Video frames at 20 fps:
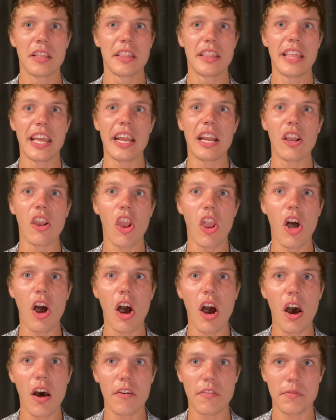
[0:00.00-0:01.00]
They
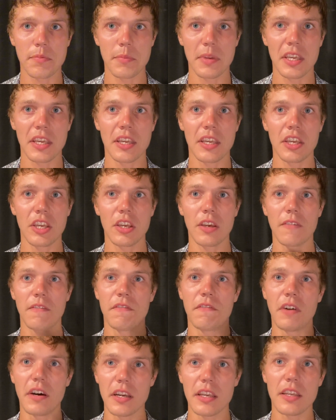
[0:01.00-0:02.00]
love me.
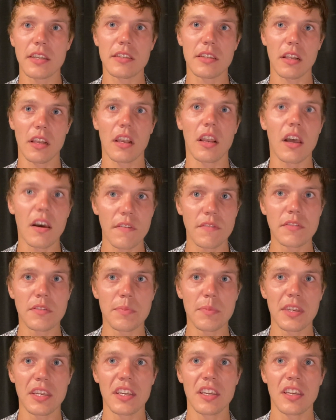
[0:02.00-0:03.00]
Fungus loves
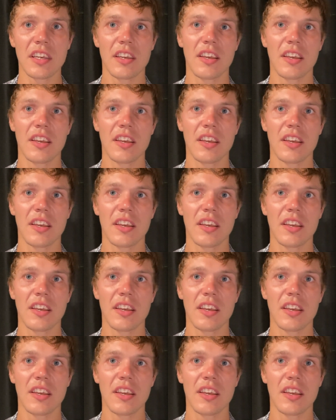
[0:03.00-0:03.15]
me.